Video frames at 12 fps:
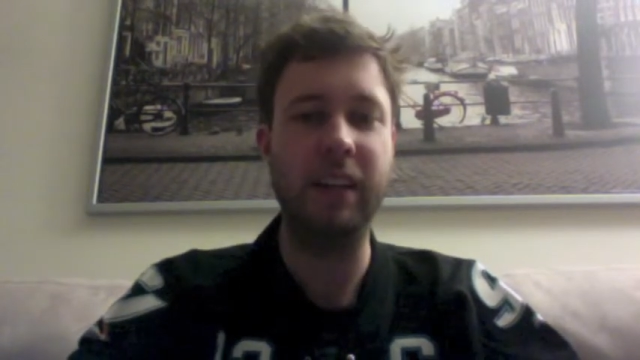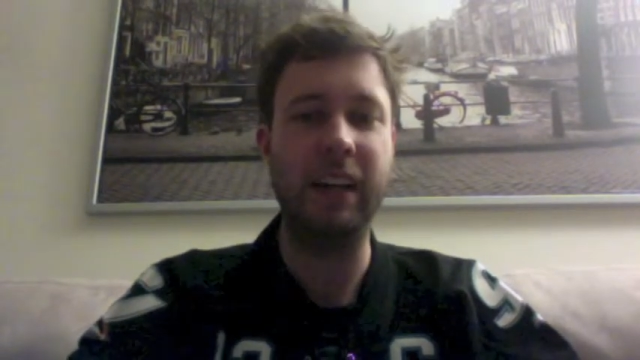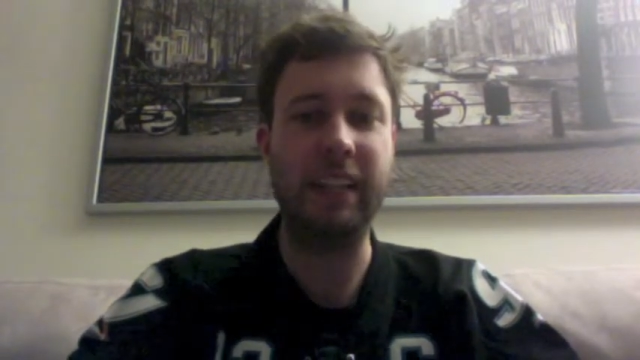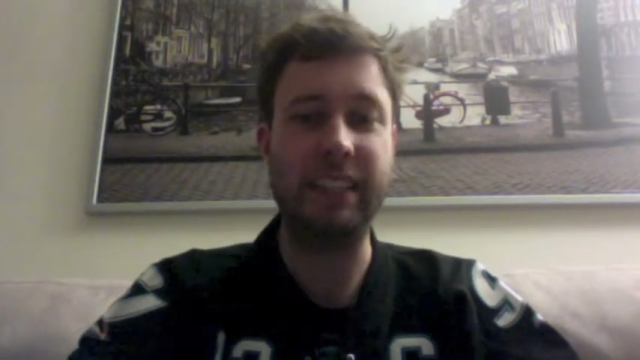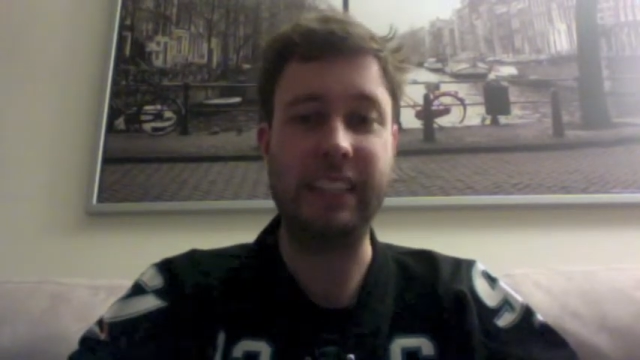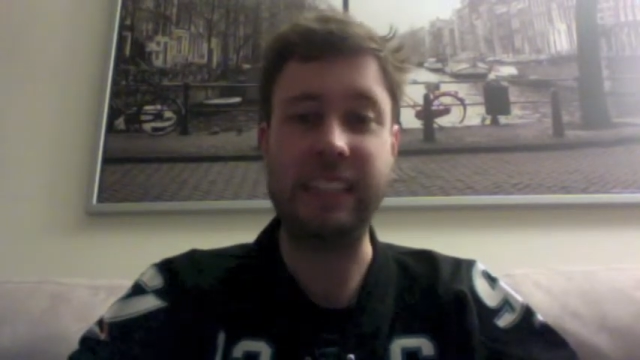
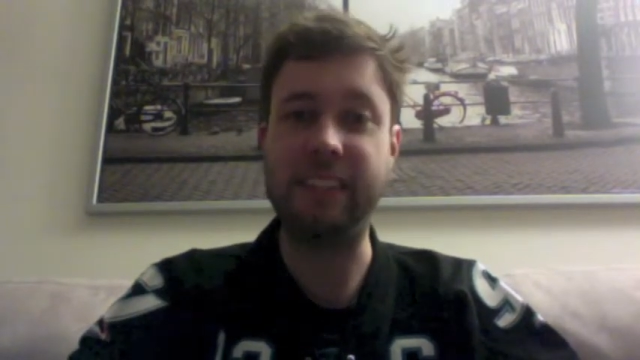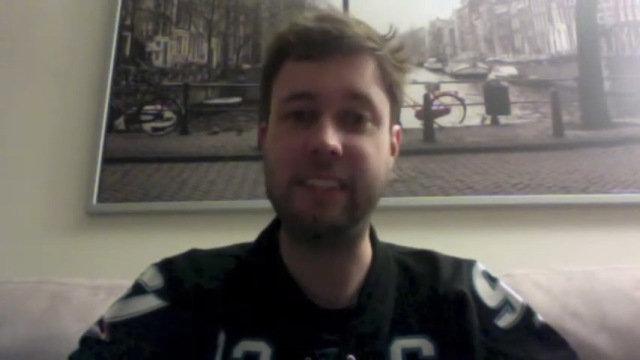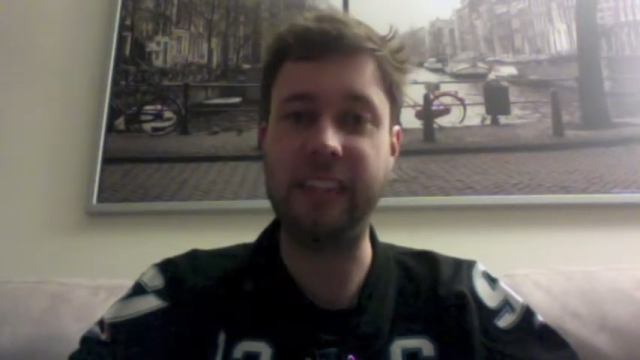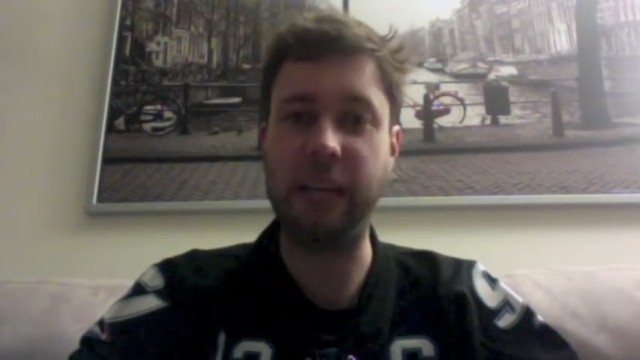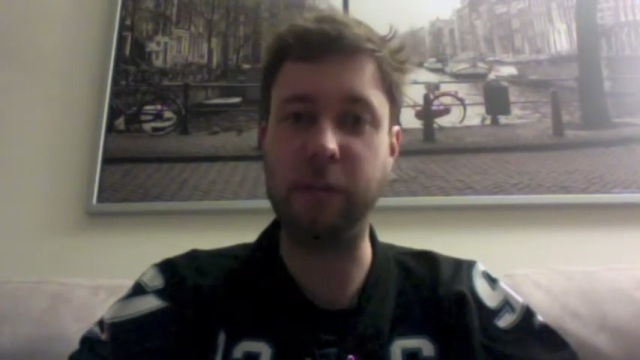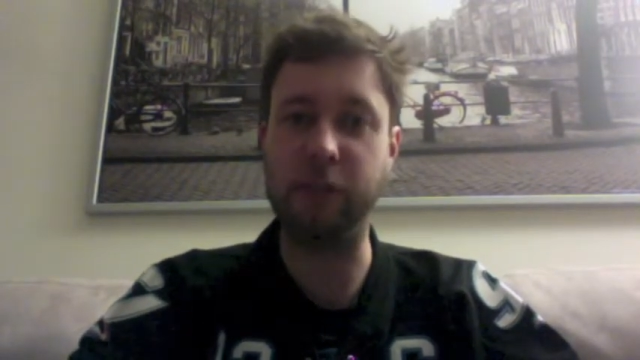And each
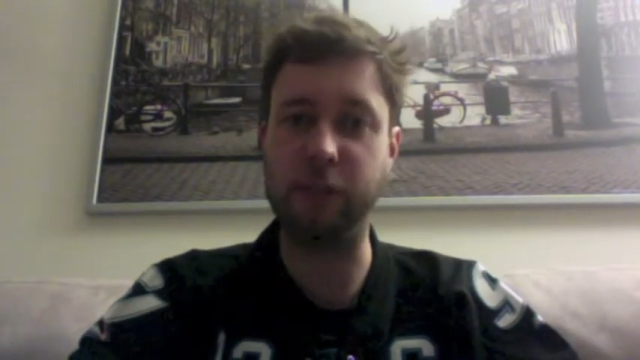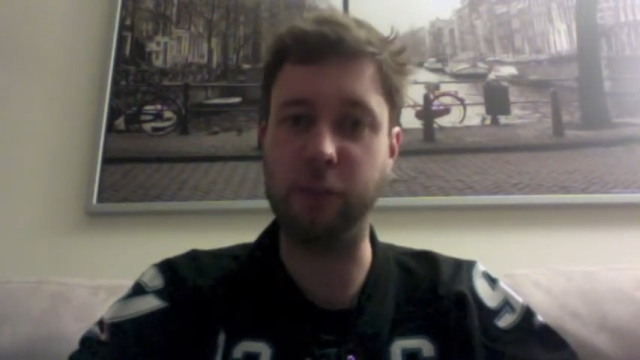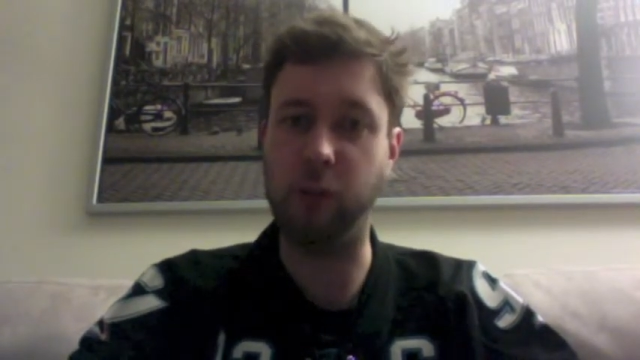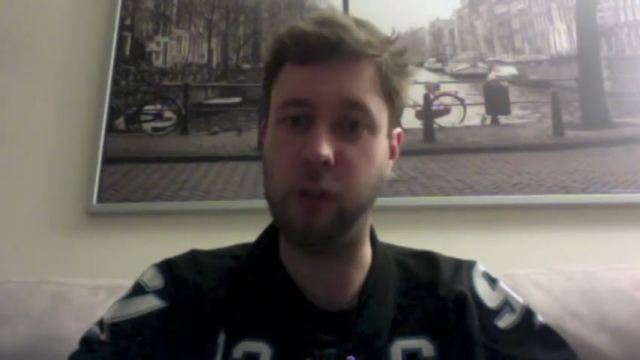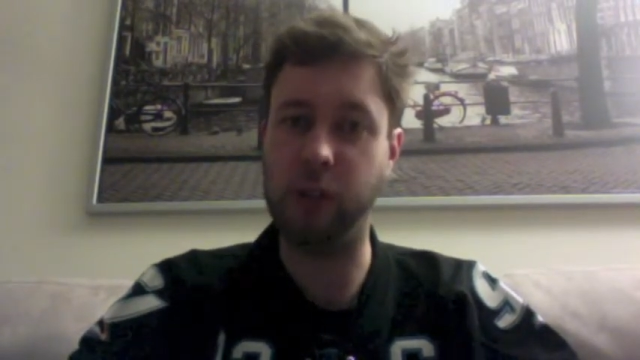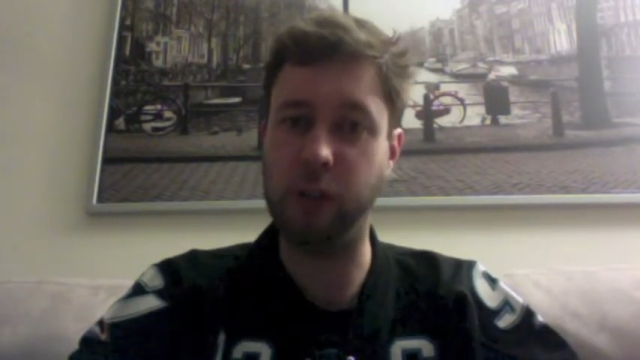game was a
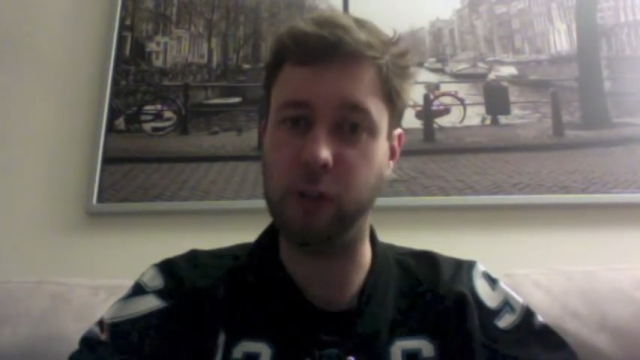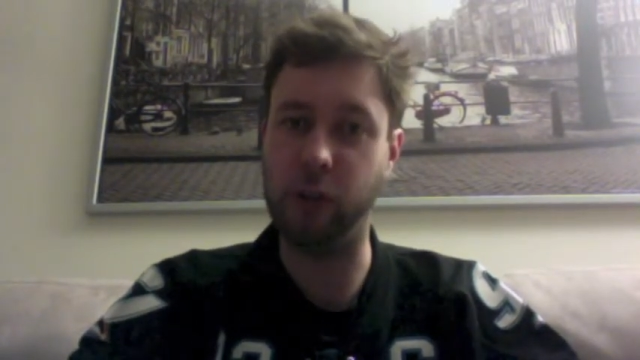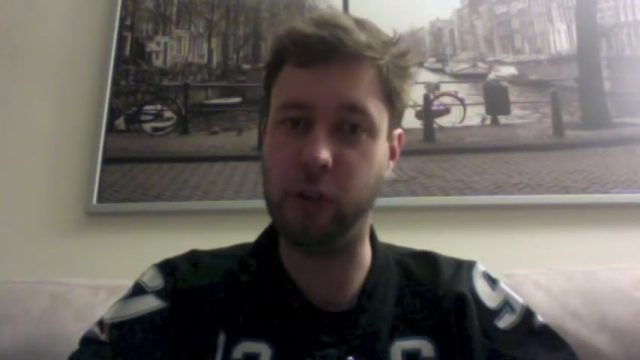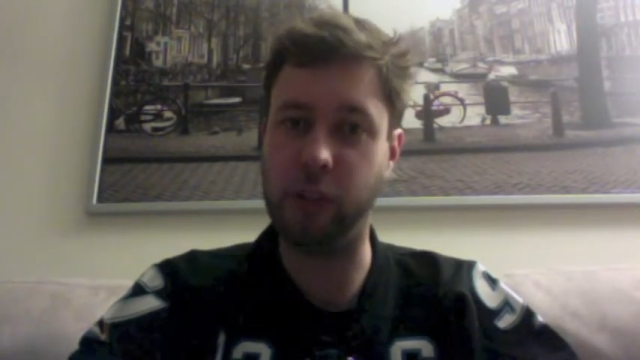1-goal